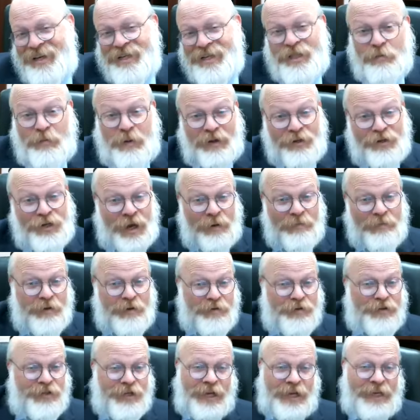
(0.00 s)
So Baal
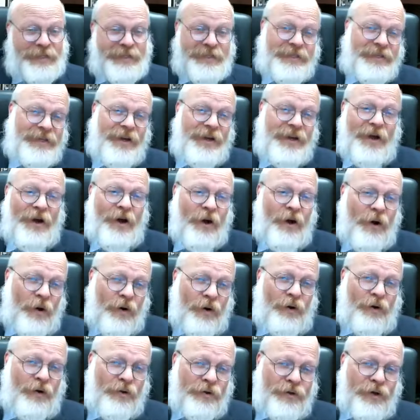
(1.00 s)
says,
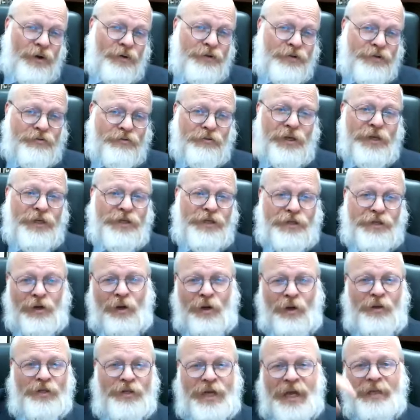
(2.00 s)
all those three
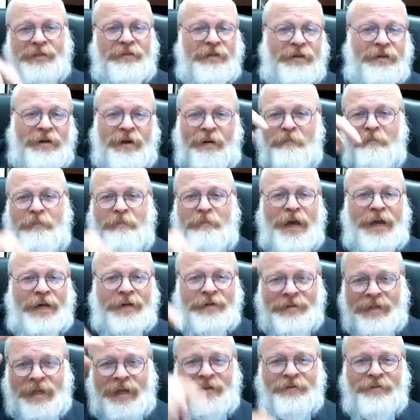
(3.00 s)
souls had to come
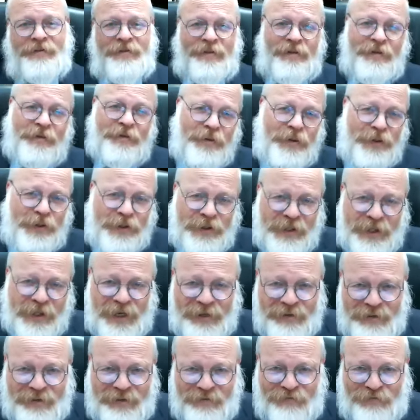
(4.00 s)
back down to the world
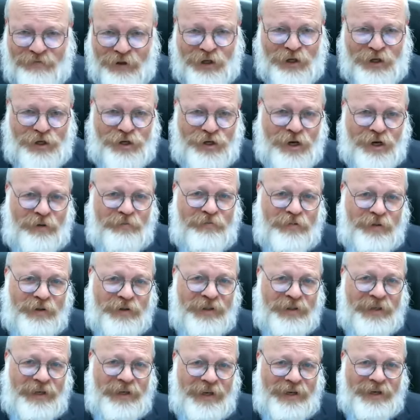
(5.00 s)
again to finish up
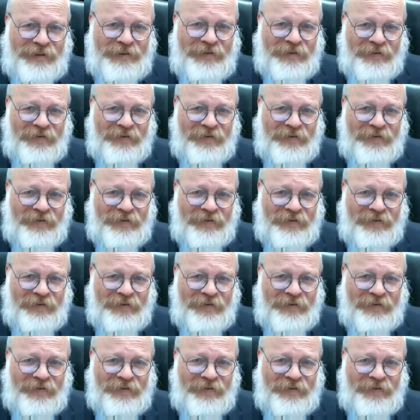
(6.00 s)
what they had.